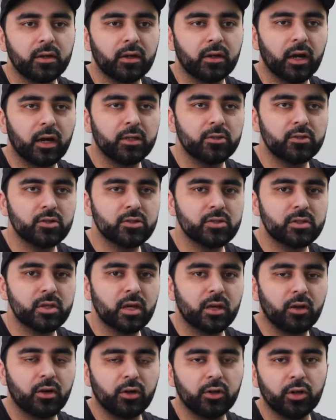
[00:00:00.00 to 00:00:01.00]
and just
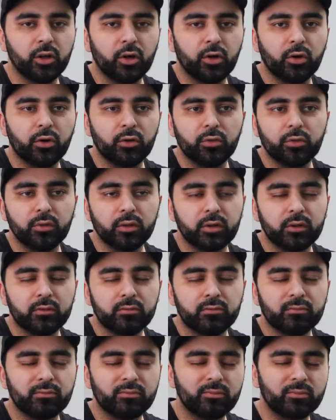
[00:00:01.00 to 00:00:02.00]
said,
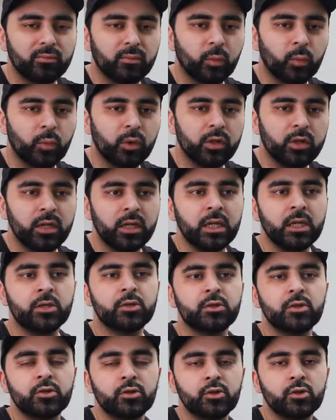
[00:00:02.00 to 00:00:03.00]
we
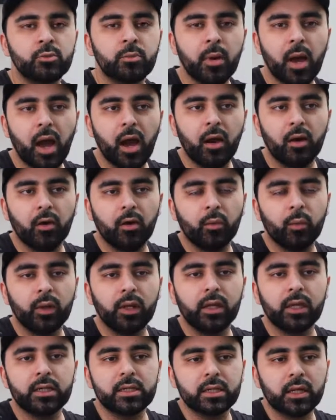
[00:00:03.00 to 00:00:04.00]
need to do better, or we
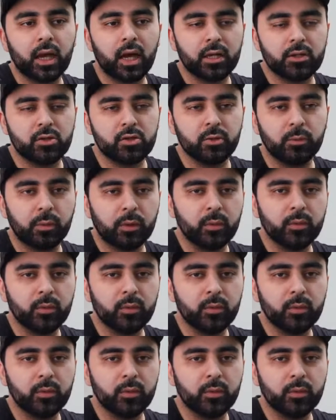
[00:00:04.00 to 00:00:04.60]
need to catch up.